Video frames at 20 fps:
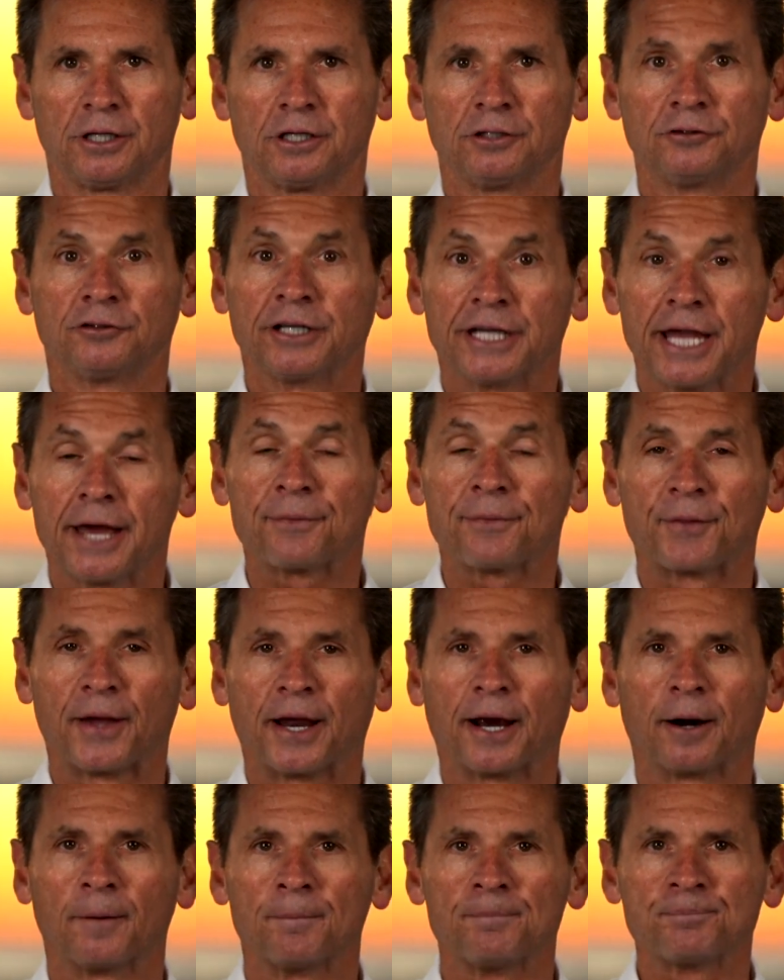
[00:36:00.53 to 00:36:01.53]
To get
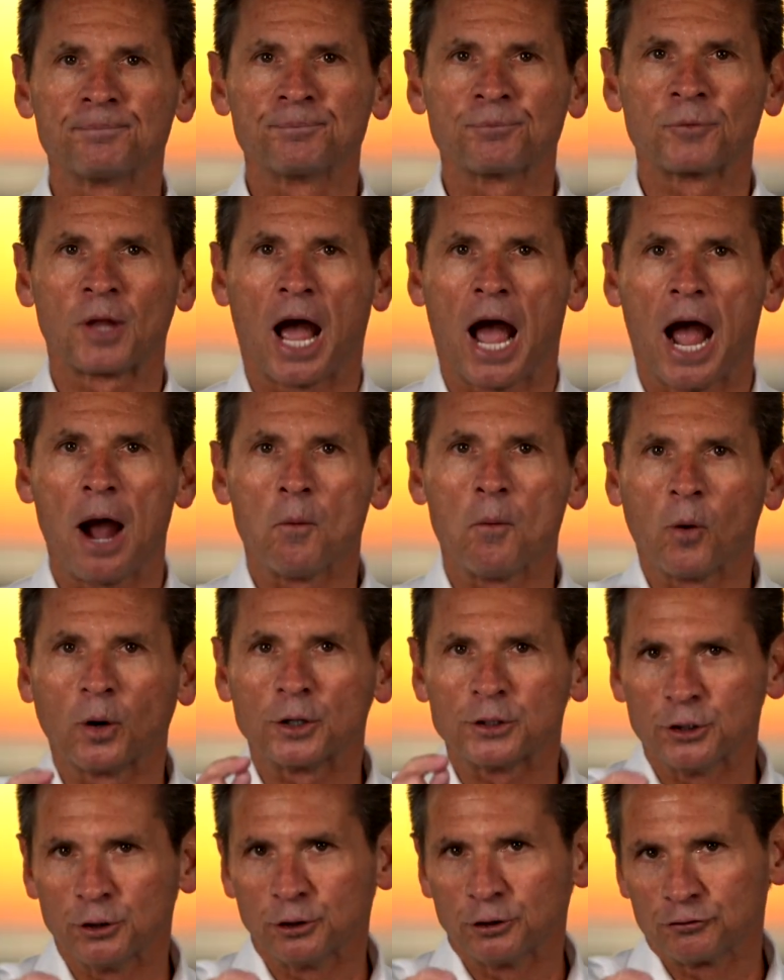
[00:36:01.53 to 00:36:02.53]
there, I
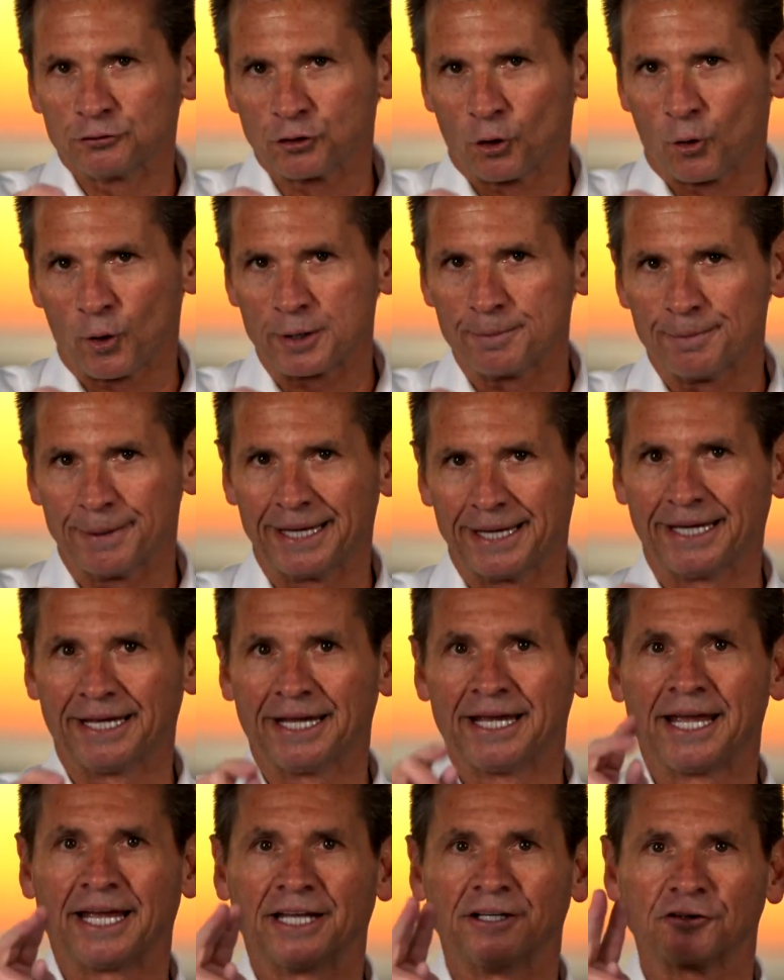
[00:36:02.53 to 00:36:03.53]
want you to join me
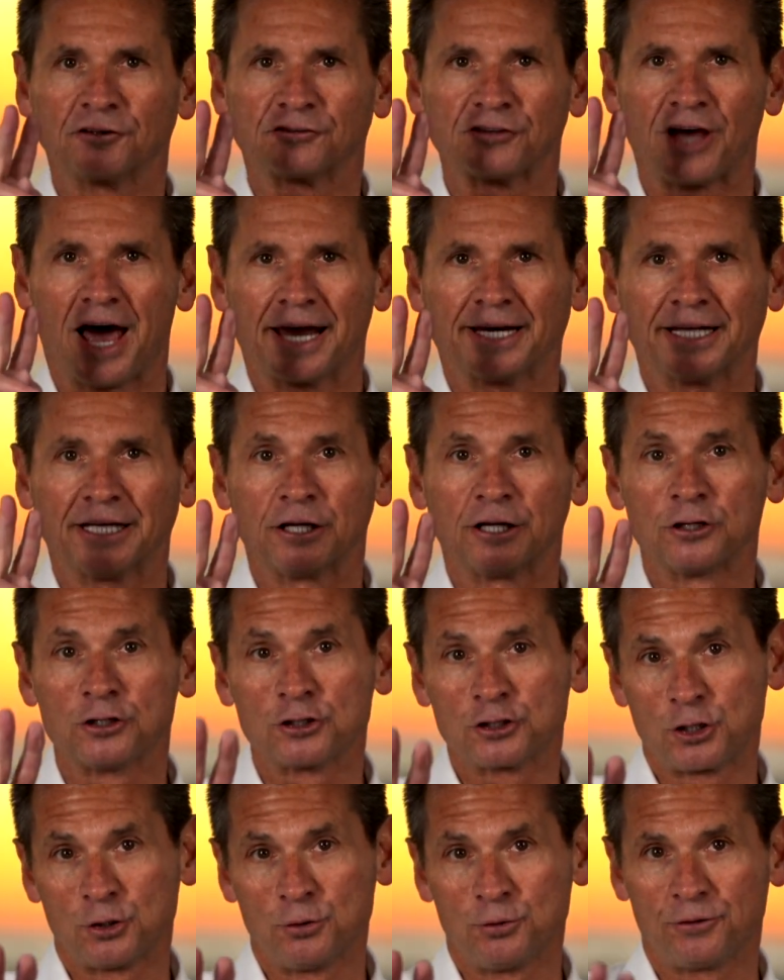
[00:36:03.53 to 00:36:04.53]
in deciding
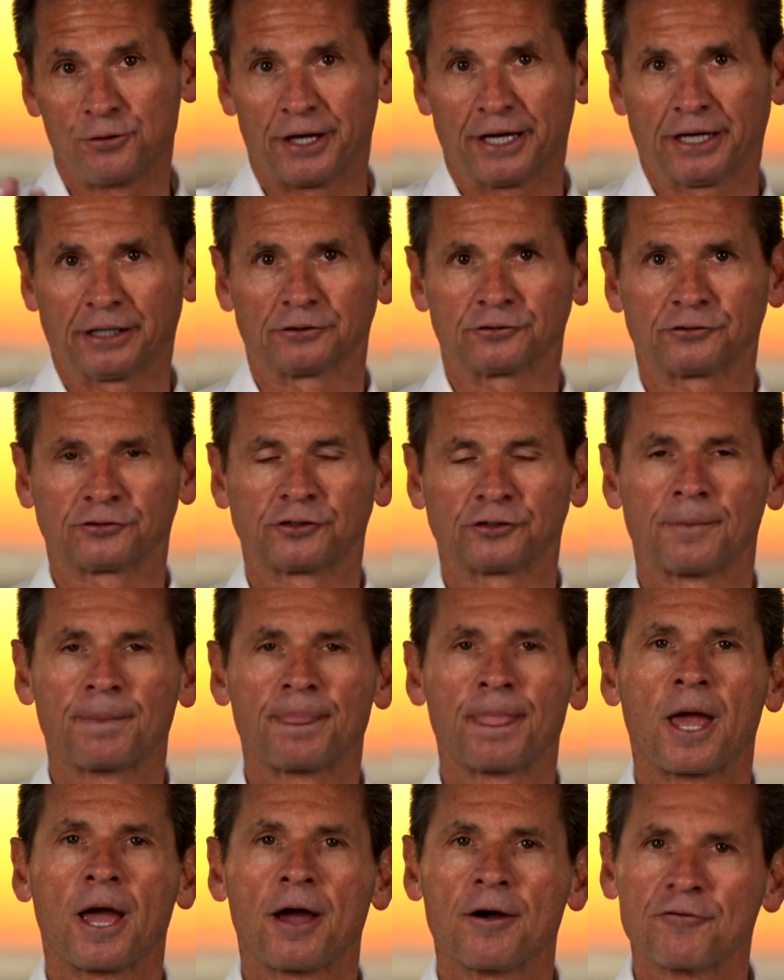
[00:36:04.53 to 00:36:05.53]
two things.
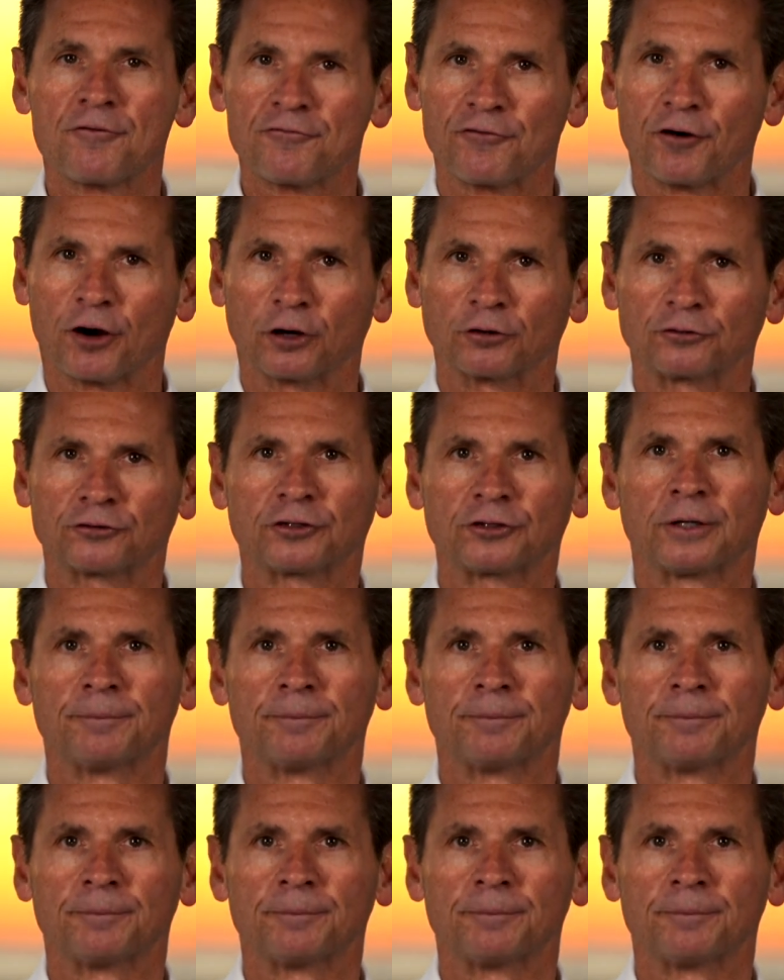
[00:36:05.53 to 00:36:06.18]
First,